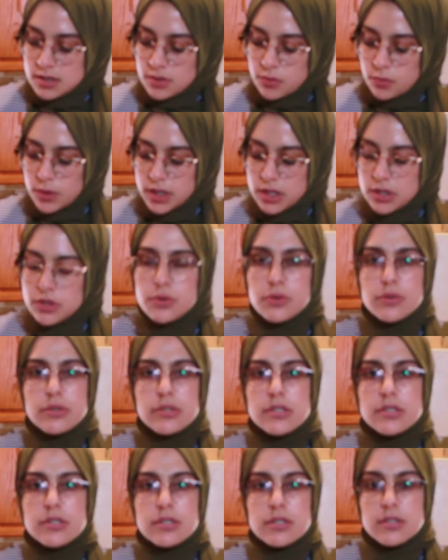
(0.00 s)
we
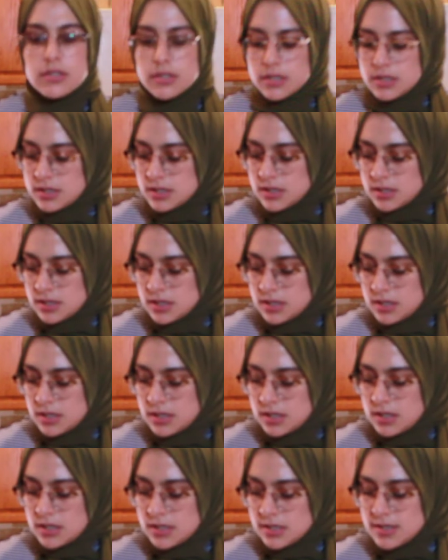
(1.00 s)
used
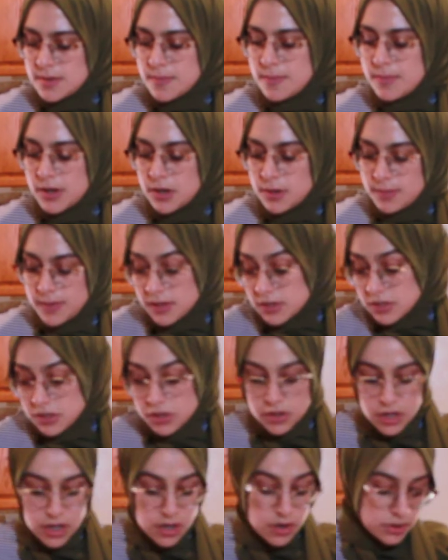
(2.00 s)
some buttermilk. So
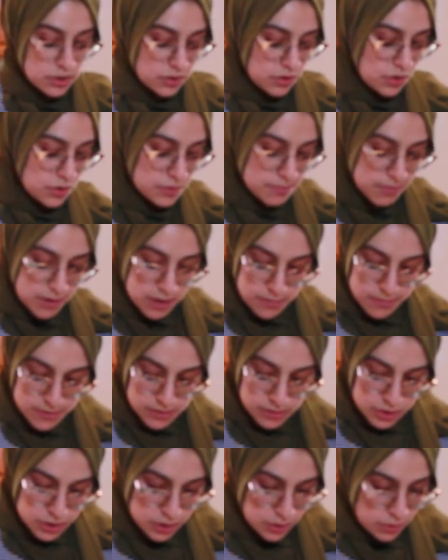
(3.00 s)
you can also use
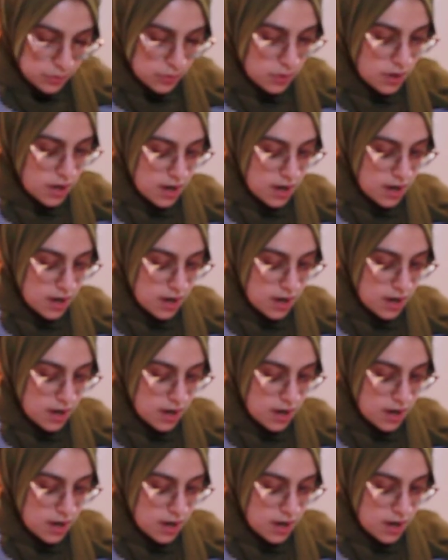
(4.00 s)
buttermilk too.